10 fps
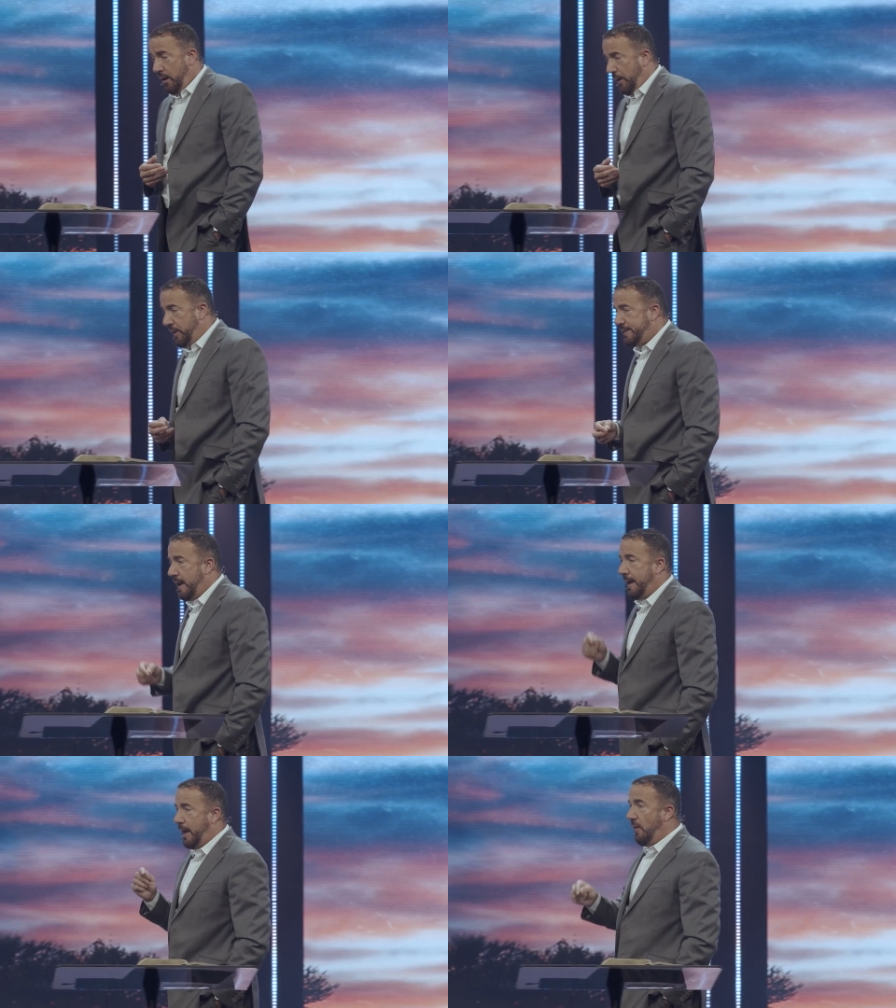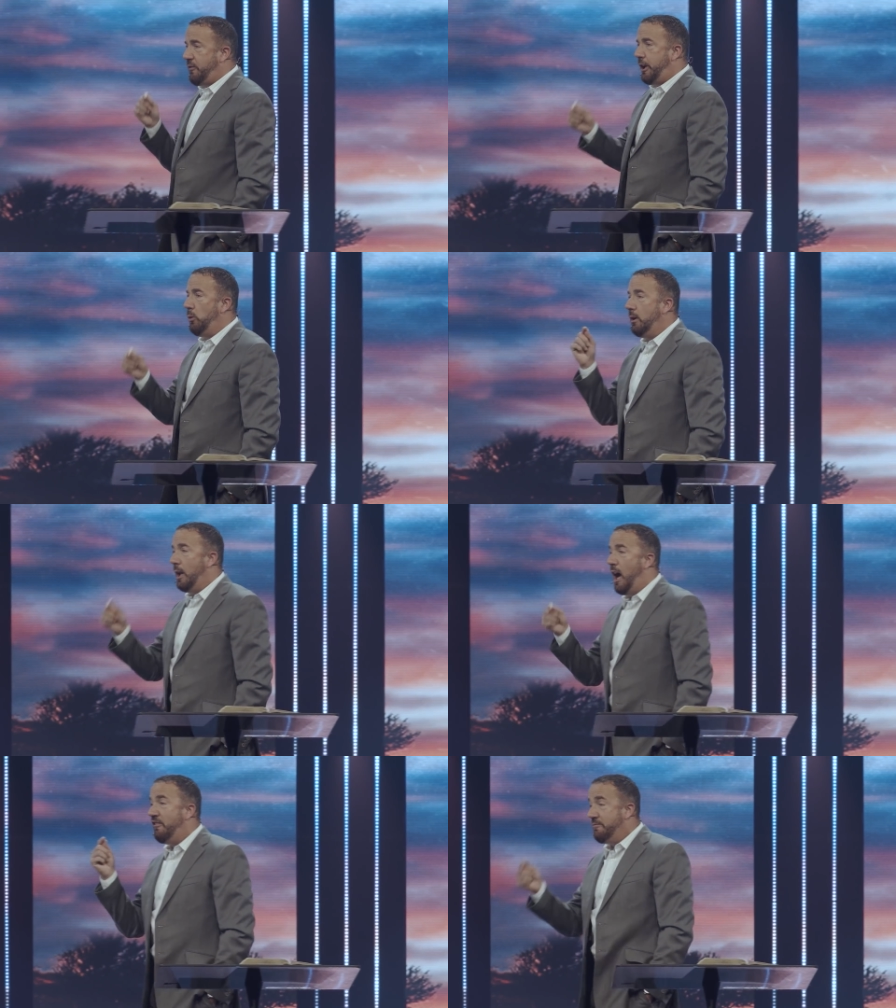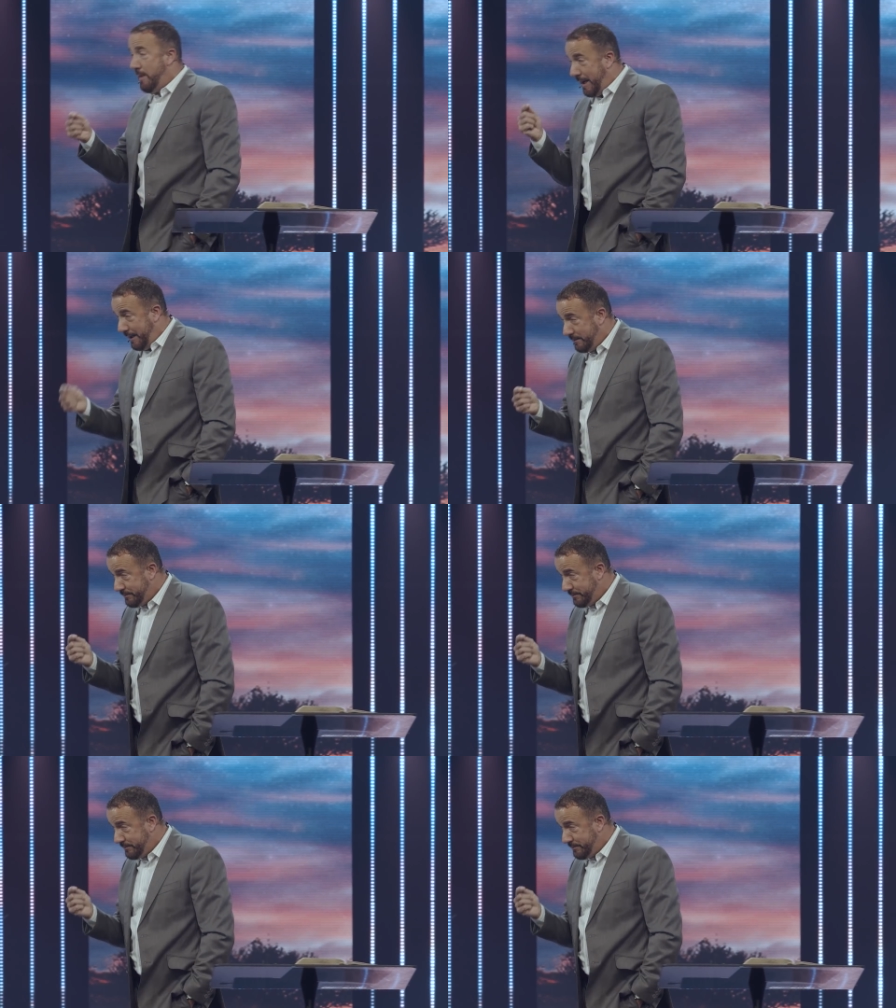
He said, if you love me,